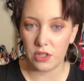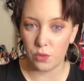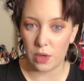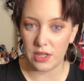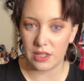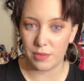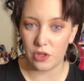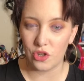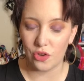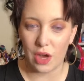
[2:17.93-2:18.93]
to waste
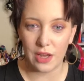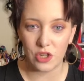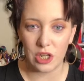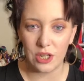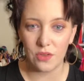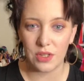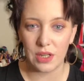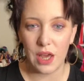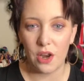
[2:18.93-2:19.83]
because you're not actually using it,